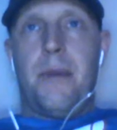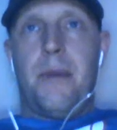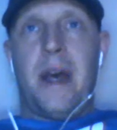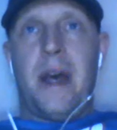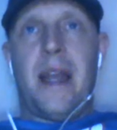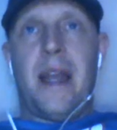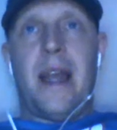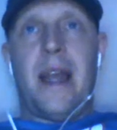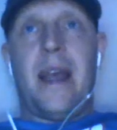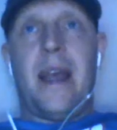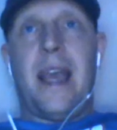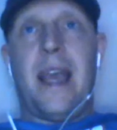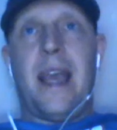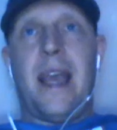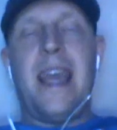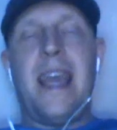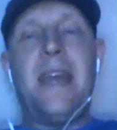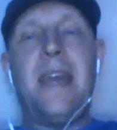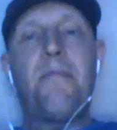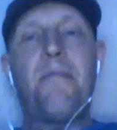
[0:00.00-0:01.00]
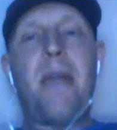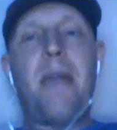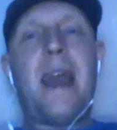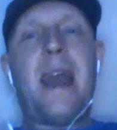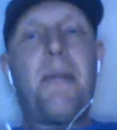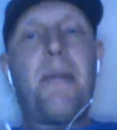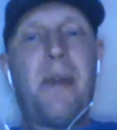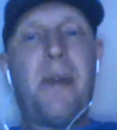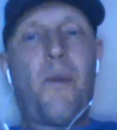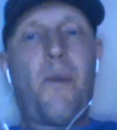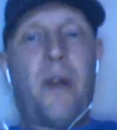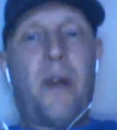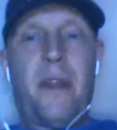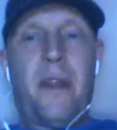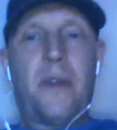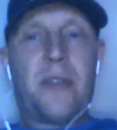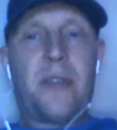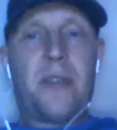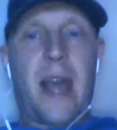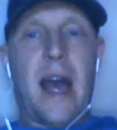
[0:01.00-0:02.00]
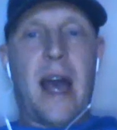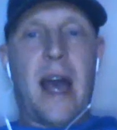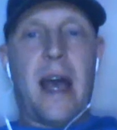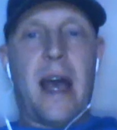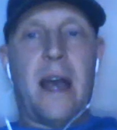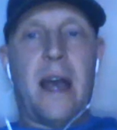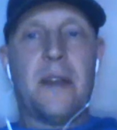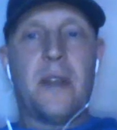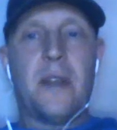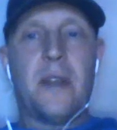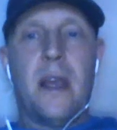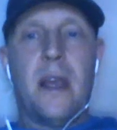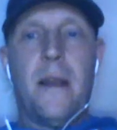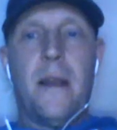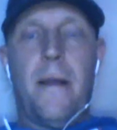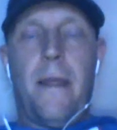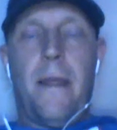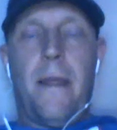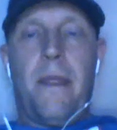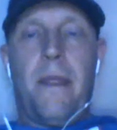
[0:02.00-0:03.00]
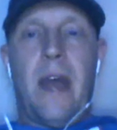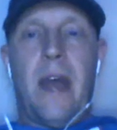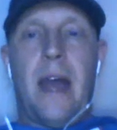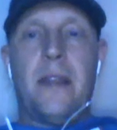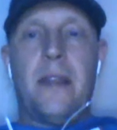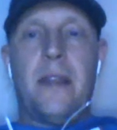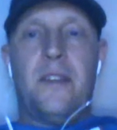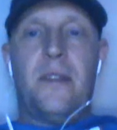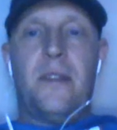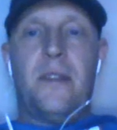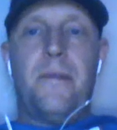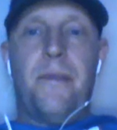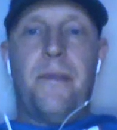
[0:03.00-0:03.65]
But he may be one of those guys that